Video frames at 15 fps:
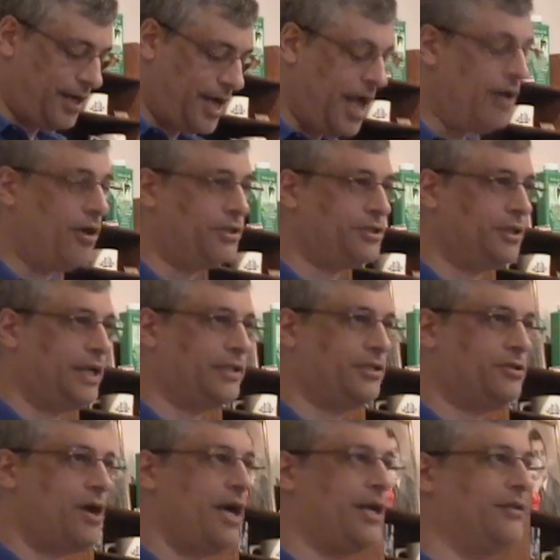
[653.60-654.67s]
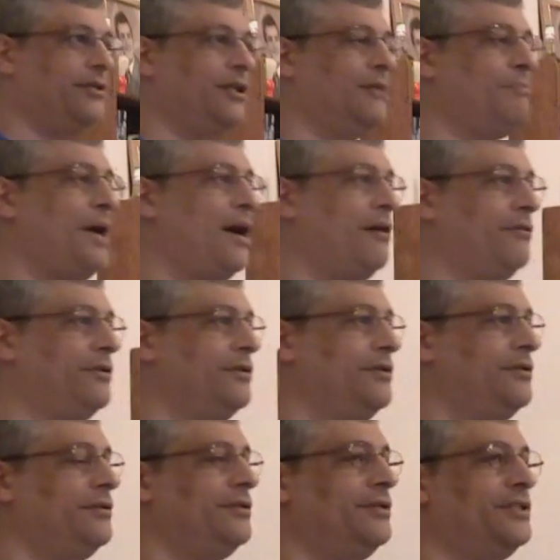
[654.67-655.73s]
I'd also like to talk a little about